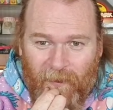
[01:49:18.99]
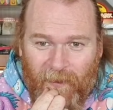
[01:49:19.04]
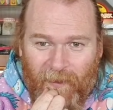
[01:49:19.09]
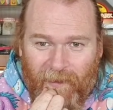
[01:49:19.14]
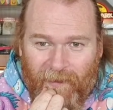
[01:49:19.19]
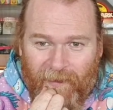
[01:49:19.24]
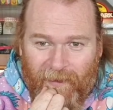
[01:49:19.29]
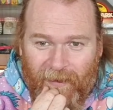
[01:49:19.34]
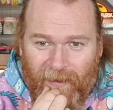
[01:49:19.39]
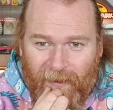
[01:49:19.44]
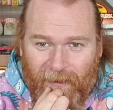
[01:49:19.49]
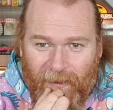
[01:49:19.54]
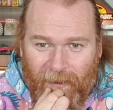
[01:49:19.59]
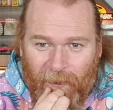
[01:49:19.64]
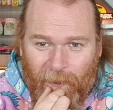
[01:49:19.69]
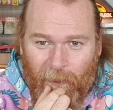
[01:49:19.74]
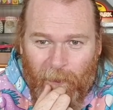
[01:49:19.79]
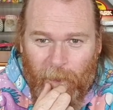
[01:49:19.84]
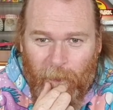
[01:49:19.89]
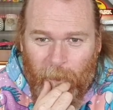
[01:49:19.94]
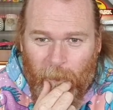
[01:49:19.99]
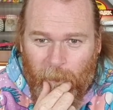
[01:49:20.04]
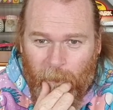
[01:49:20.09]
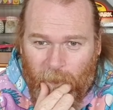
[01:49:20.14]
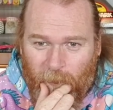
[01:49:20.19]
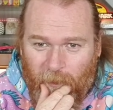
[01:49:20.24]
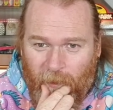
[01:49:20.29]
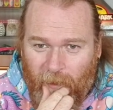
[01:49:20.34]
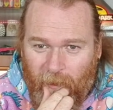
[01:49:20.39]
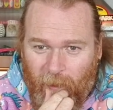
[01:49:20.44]
It's like, you know,
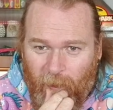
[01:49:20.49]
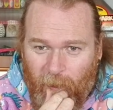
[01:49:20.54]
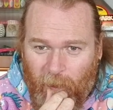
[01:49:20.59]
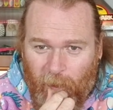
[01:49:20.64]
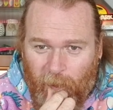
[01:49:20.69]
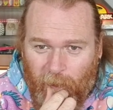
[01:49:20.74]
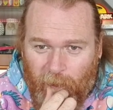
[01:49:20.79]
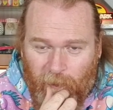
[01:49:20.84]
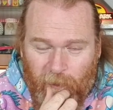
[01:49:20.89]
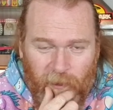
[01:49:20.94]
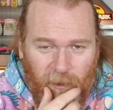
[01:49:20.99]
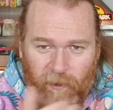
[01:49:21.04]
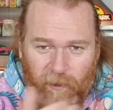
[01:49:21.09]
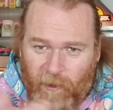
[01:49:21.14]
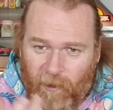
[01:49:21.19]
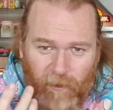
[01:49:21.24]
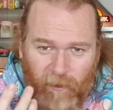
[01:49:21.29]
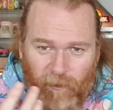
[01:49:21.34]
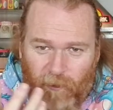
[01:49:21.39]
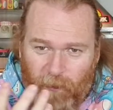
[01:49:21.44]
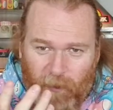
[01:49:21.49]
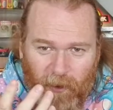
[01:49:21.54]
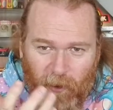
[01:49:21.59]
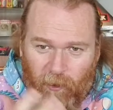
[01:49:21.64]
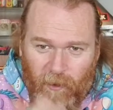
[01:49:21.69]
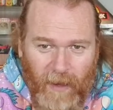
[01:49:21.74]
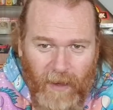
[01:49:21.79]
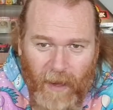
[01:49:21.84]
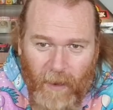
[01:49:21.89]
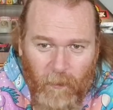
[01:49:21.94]
so you don't have to be
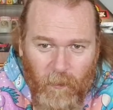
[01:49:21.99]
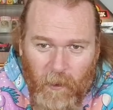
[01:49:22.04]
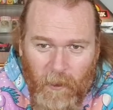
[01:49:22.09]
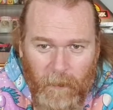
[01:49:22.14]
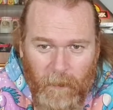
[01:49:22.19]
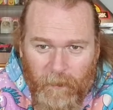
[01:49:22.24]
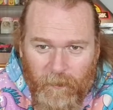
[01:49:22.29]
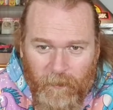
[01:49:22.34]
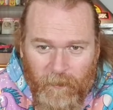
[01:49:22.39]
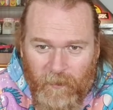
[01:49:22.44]
on camera.